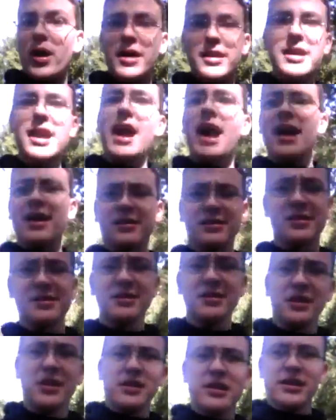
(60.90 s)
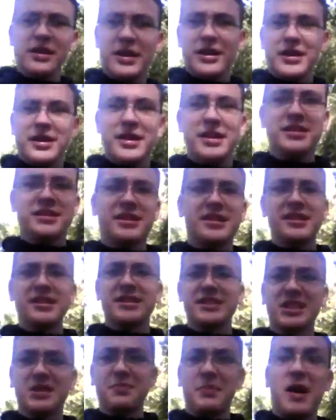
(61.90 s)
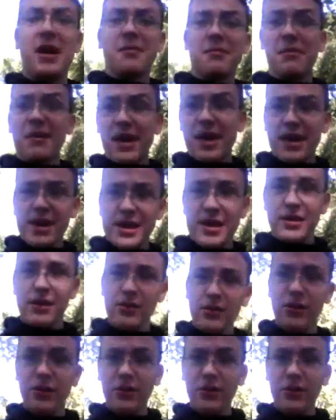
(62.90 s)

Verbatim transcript: Why next? He's gonna suspend me?